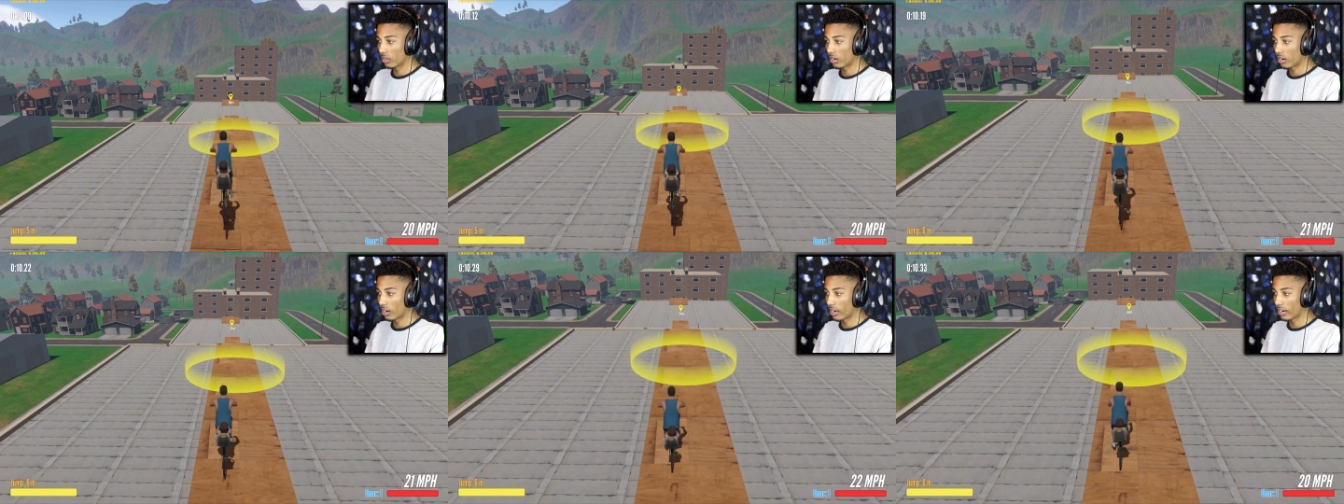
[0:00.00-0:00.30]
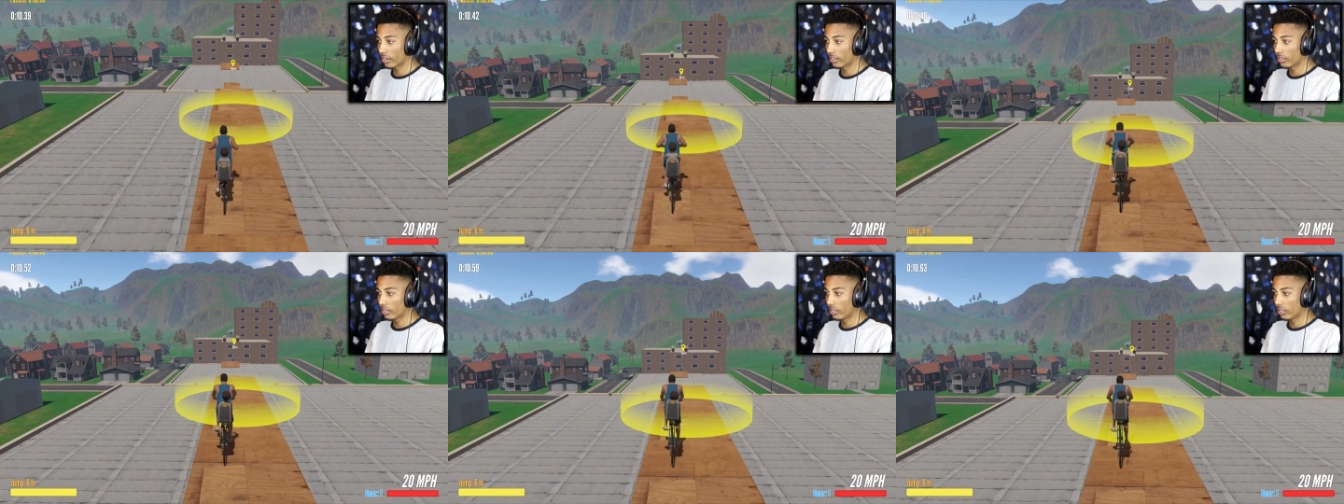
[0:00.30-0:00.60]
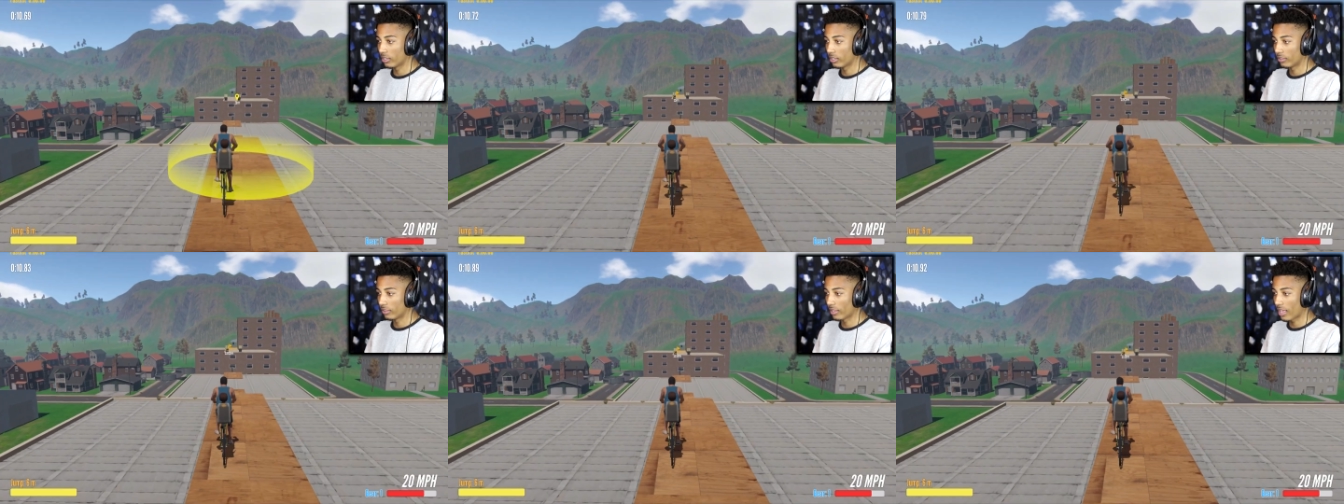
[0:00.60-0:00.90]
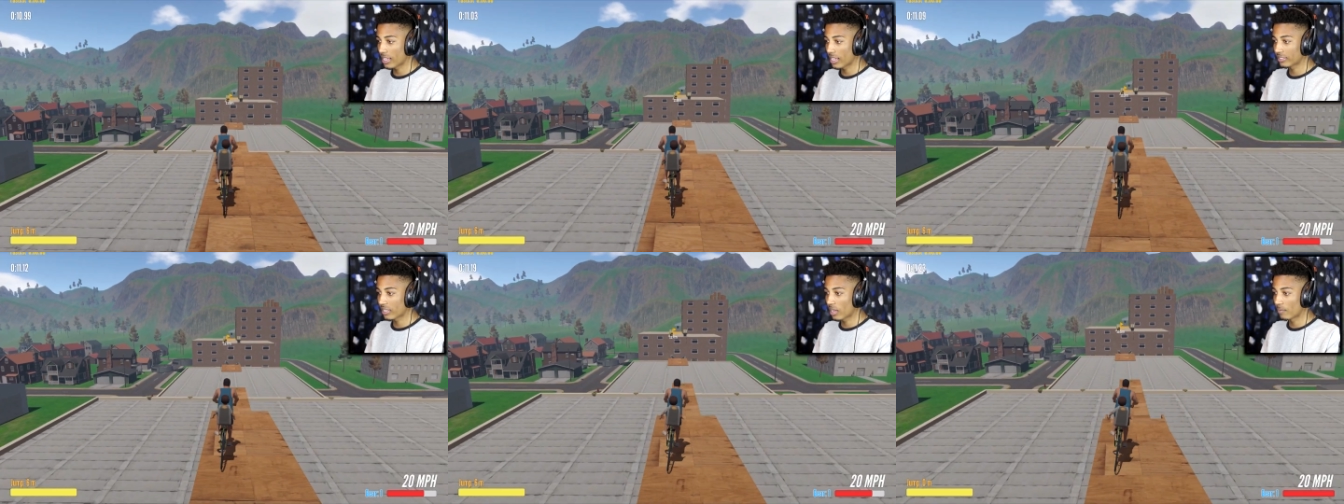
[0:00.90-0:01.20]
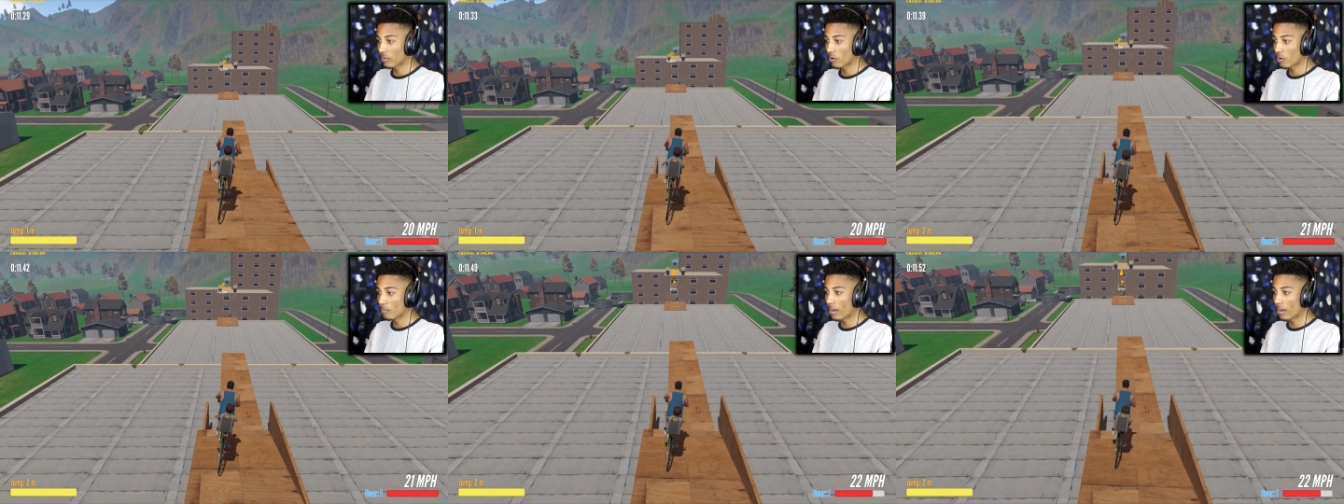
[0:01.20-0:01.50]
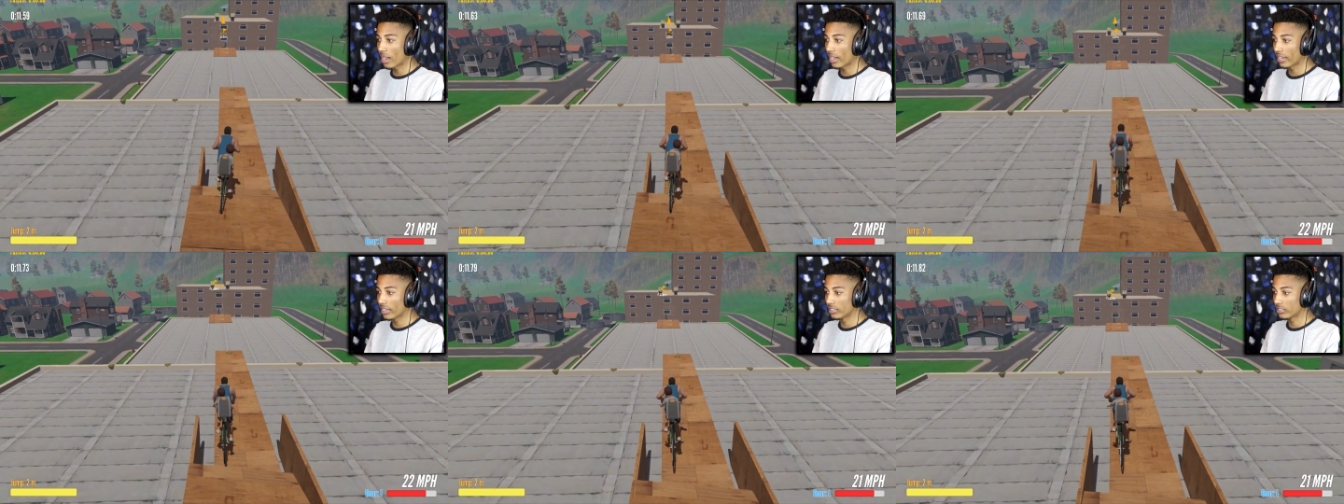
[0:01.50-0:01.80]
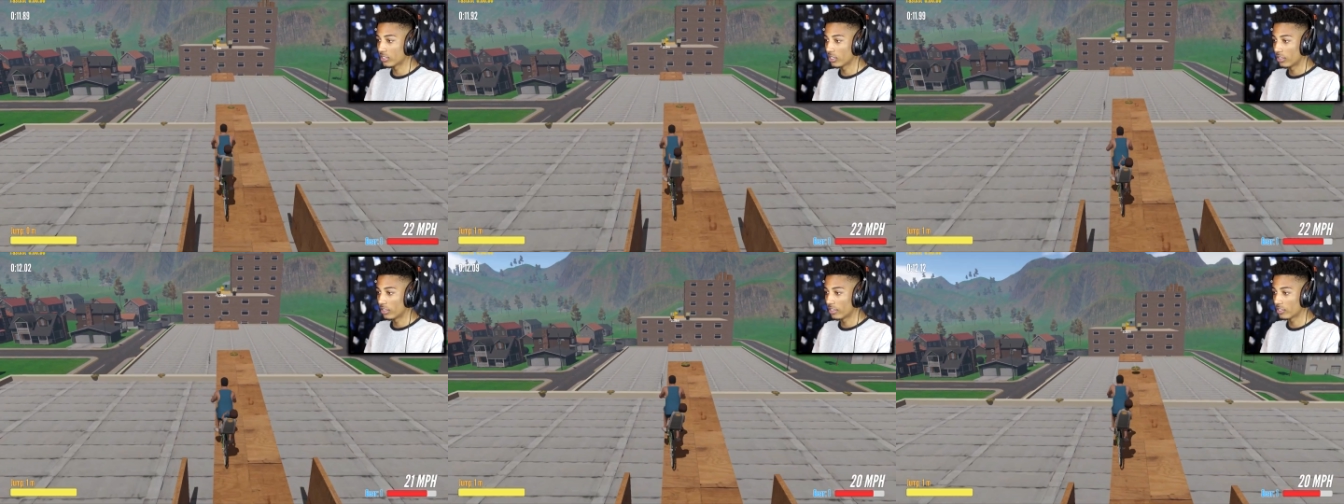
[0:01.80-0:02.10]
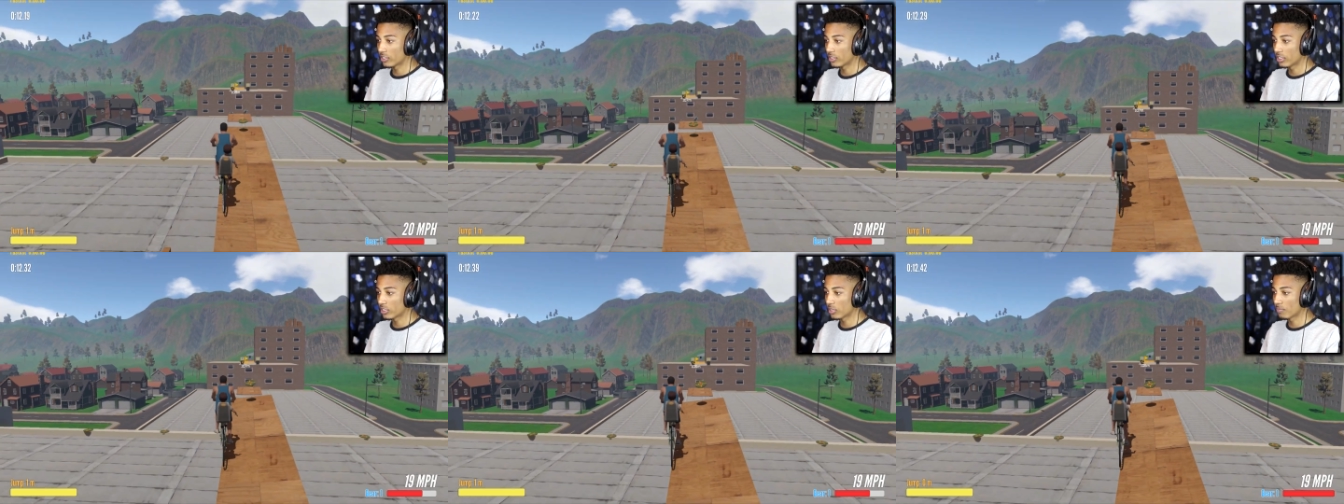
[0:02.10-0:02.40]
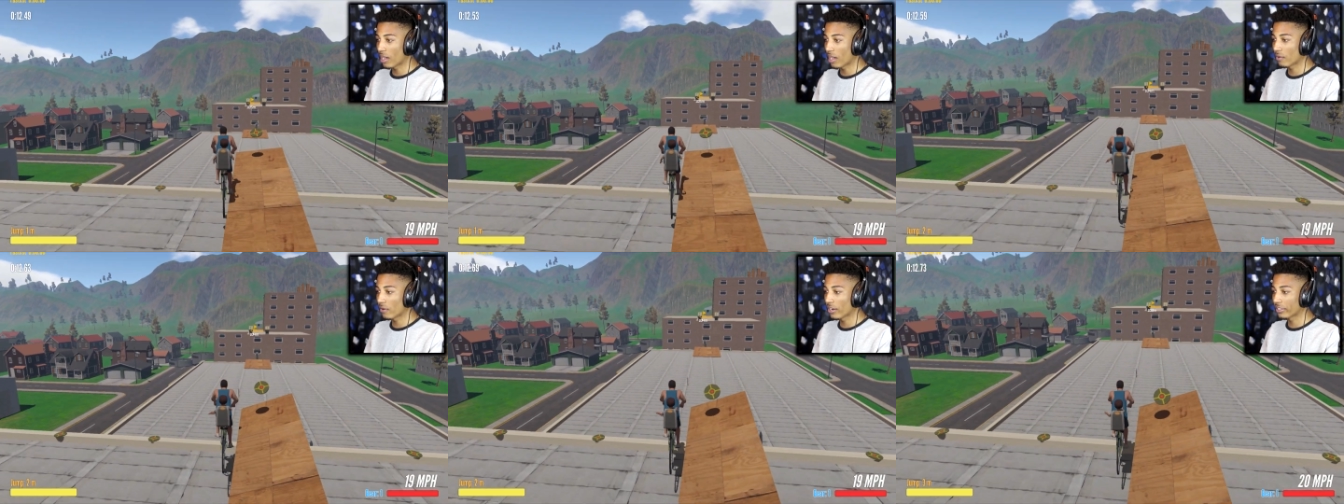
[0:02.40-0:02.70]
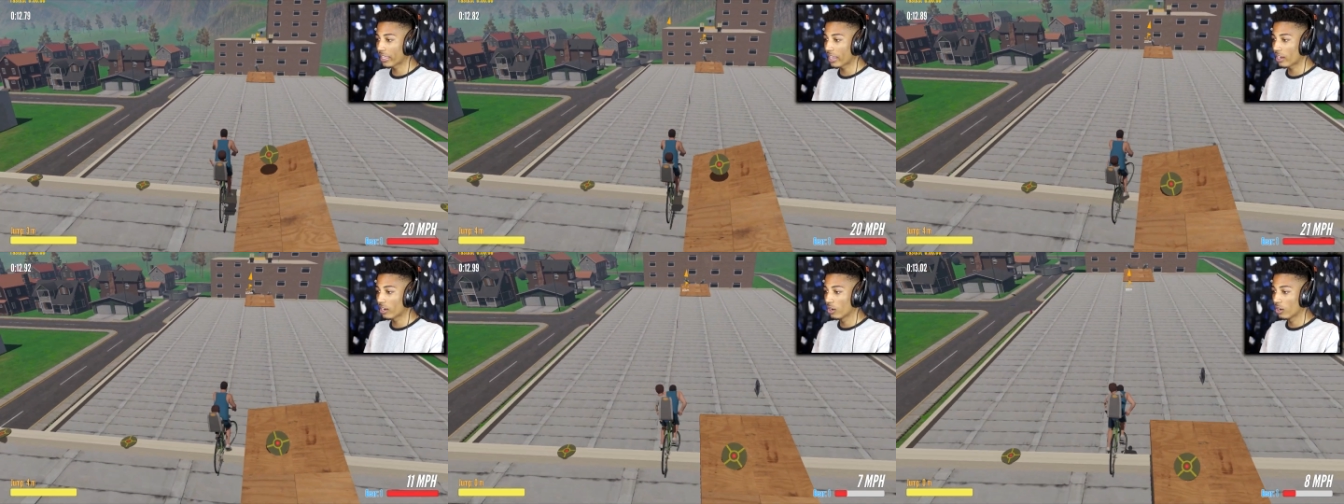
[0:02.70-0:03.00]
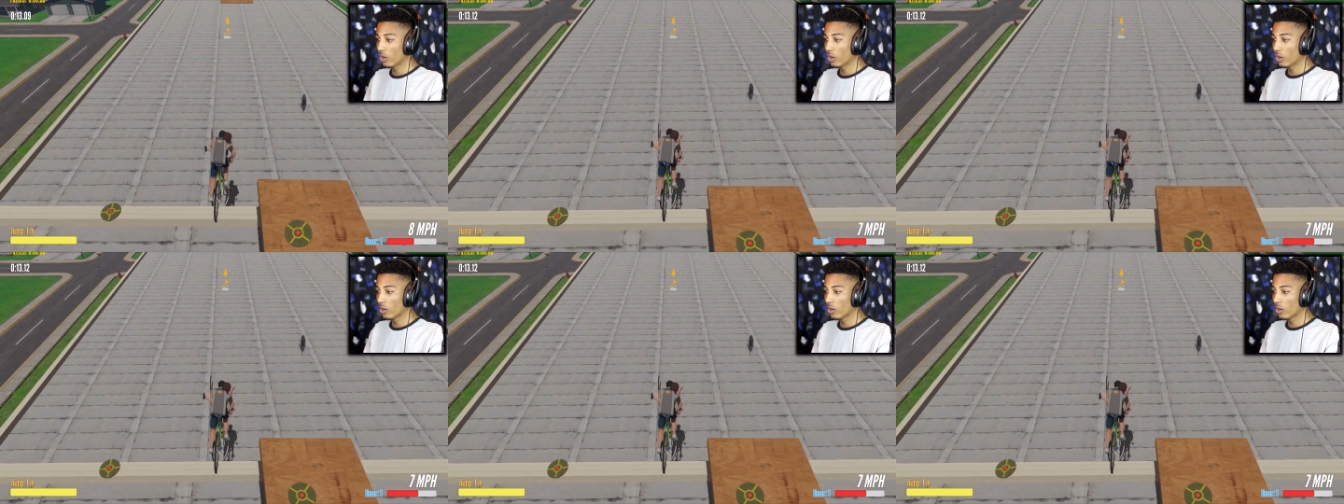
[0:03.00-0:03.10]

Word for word: Alright. Last time there were mines. There's, there's a mine right there.